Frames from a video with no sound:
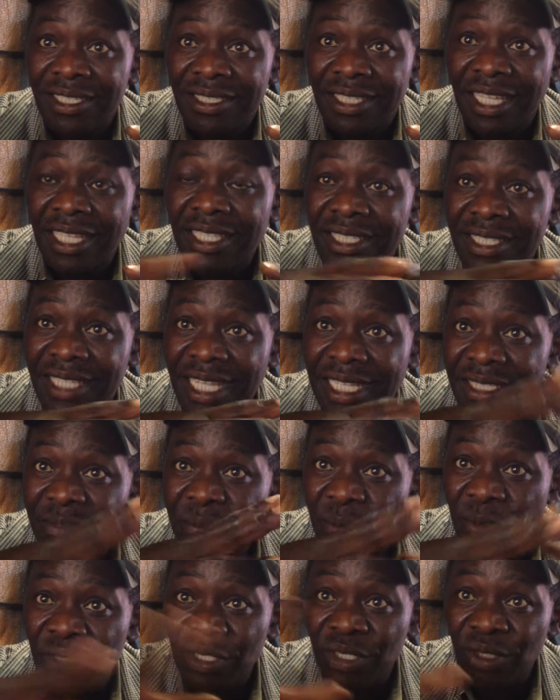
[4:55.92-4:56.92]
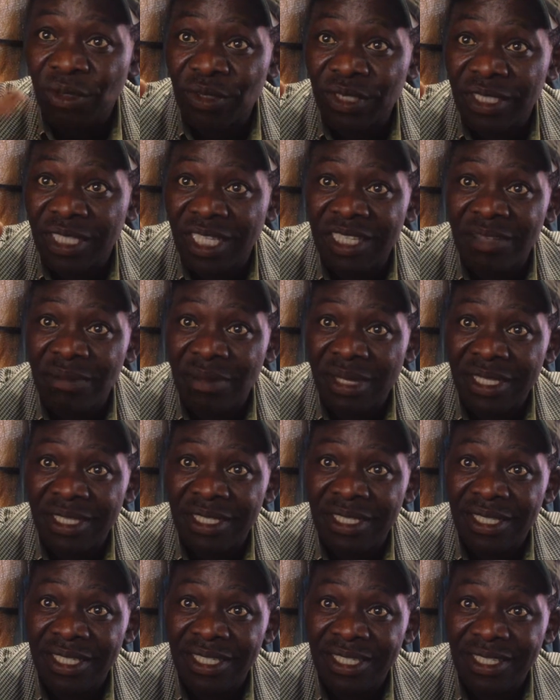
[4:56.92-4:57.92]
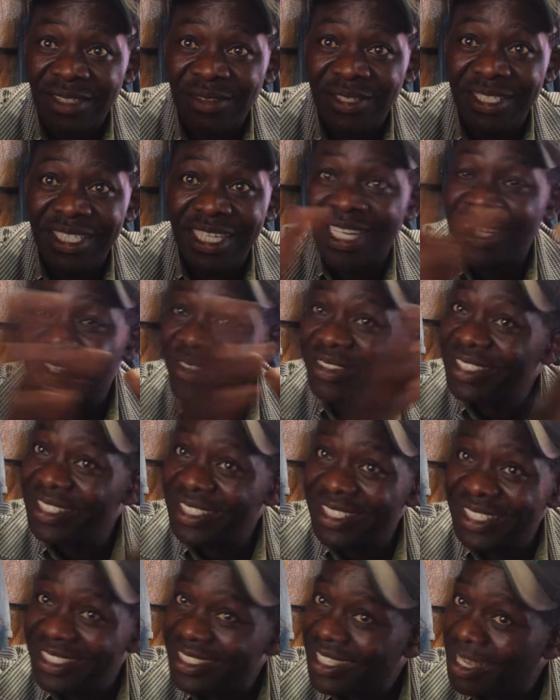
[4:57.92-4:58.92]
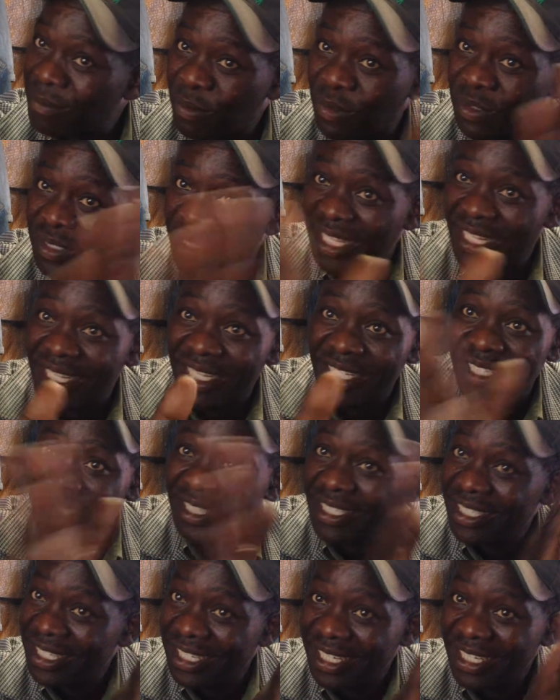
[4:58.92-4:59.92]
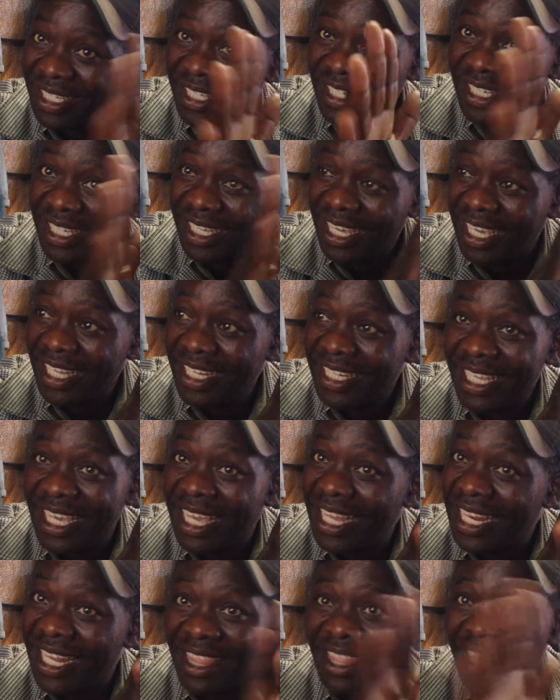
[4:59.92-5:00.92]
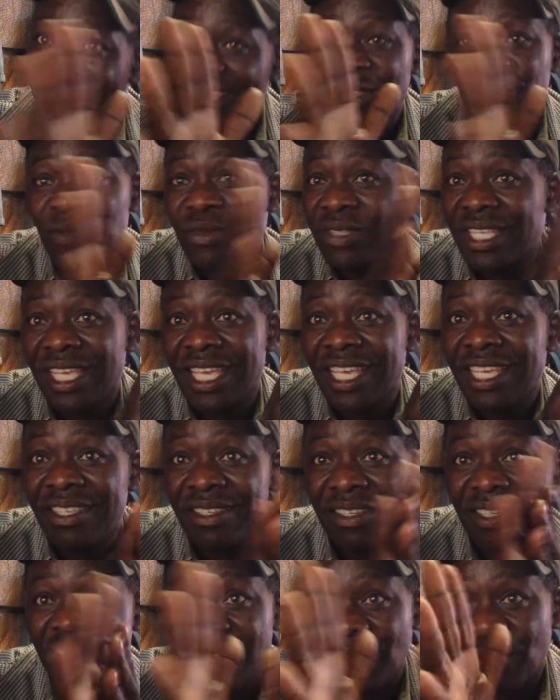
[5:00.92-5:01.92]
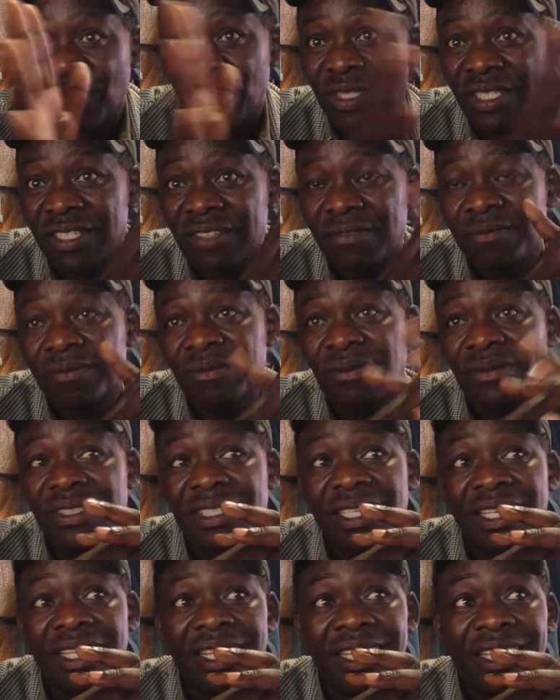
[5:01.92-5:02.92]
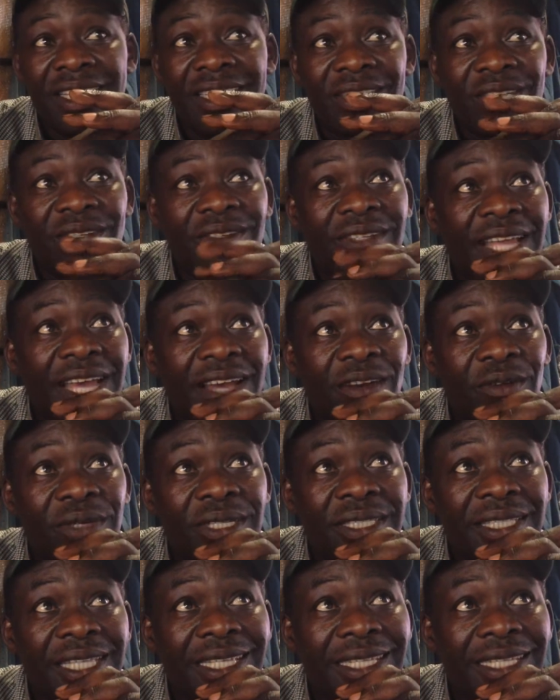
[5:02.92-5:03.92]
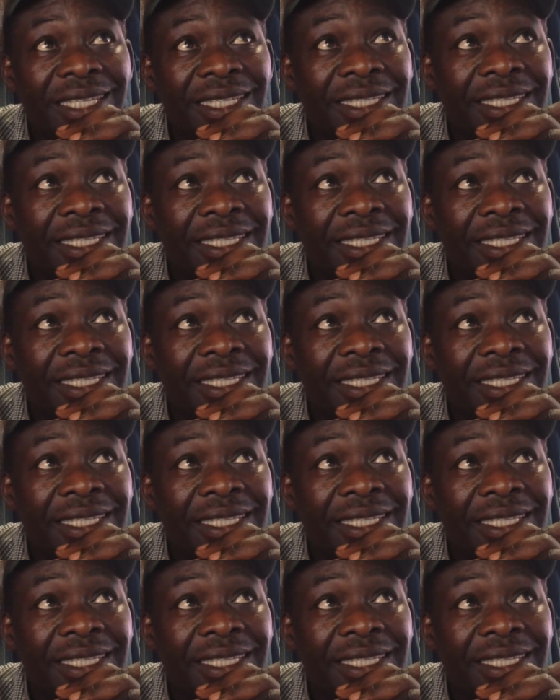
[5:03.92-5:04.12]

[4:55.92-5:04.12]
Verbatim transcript: that starts political statements which cannot support any, any anything you say in court. So now we started